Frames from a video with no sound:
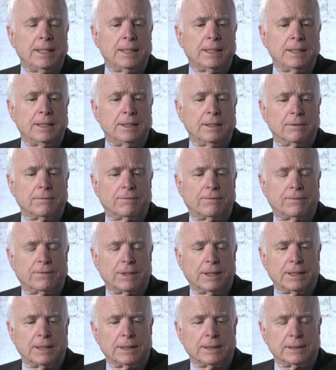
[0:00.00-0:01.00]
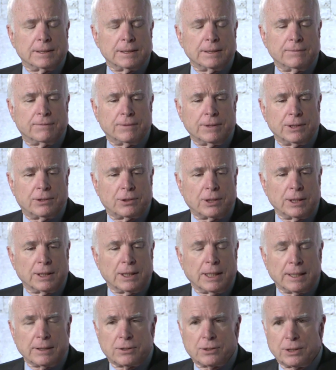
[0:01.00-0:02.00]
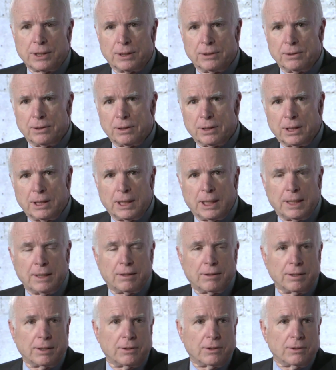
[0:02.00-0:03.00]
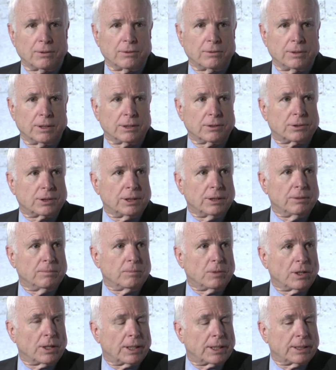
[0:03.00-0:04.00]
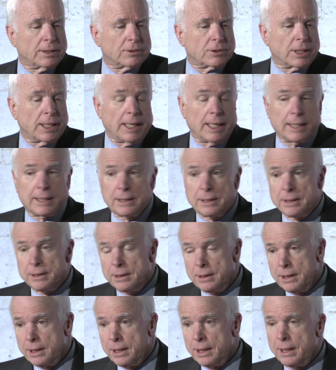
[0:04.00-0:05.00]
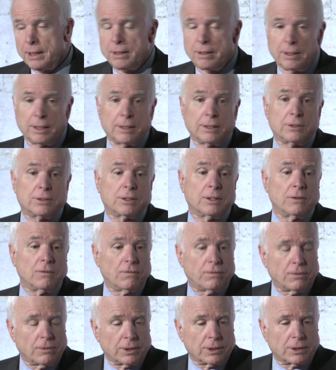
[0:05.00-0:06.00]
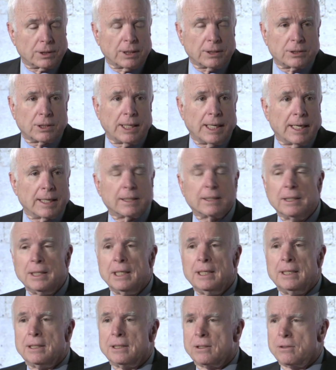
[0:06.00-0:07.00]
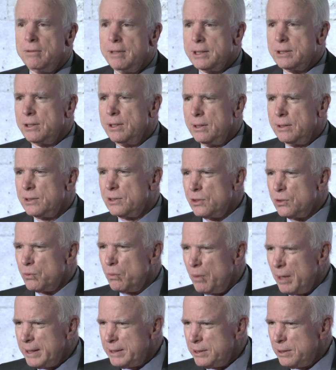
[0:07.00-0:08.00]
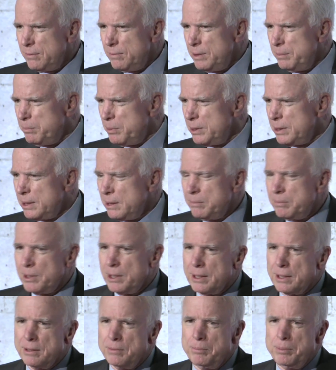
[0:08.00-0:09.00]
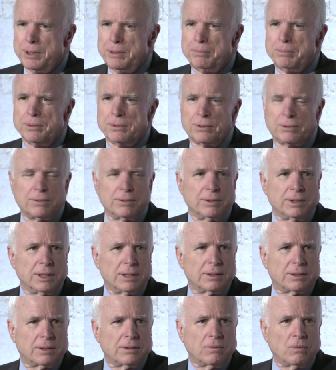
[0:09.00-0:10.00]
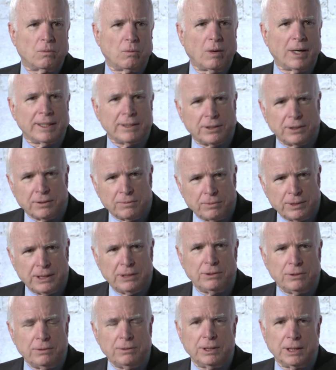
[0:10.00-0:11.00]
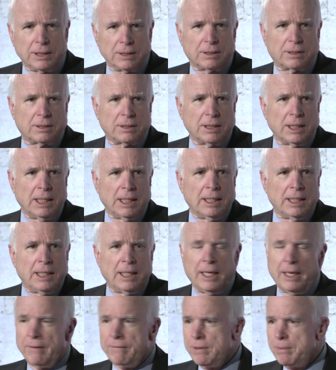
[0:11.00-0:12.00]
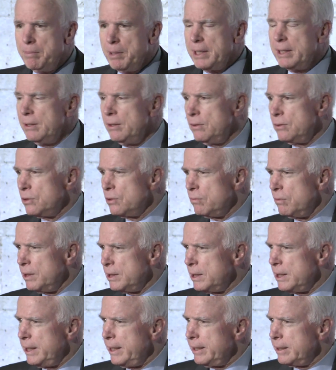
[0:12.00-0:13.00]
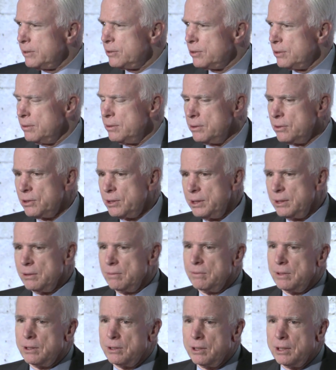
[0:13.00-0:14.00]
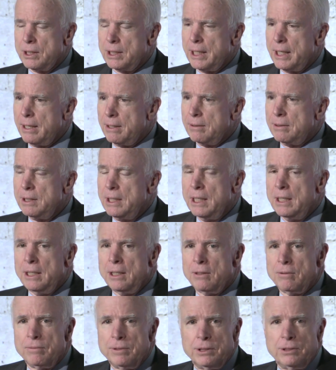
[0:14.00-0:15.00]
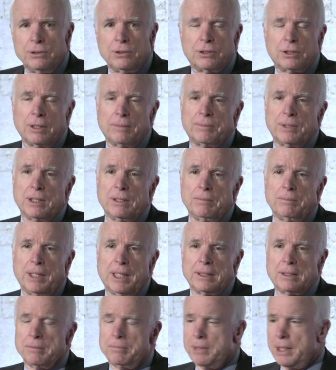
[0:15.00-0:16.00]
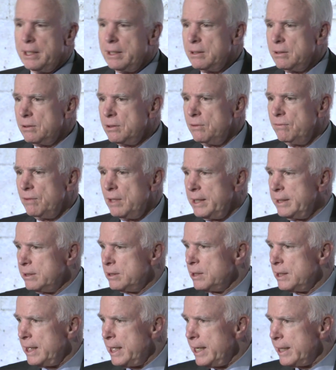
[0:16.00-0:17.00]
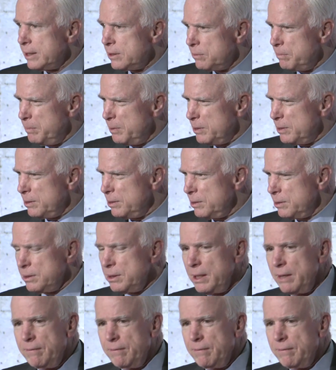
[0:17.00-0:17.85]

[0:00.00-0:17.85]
if we send that signal, then I think you're going to see the markets act, and then I think it's going to force us to act. The question is why should we put the American people through this? Why should we do this? Everybody knows what the answer is here. We sit down, we do something about the medical device tax, which is